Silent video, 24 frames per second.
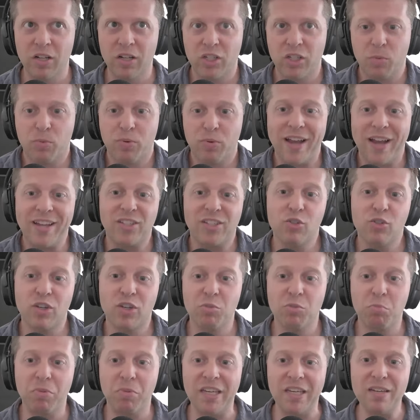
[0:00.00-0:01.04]
depressed you
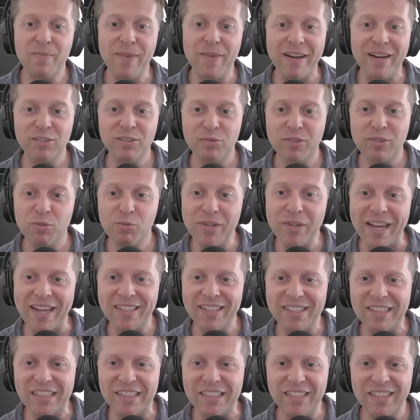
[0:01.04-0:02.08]
could be about the
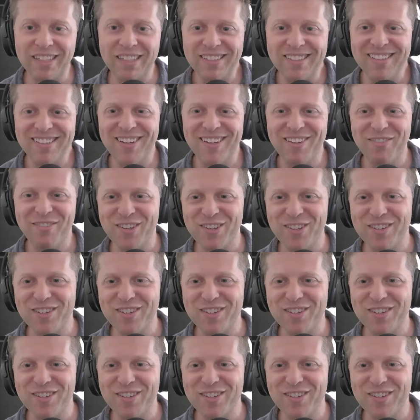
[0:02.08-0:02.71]
reality of the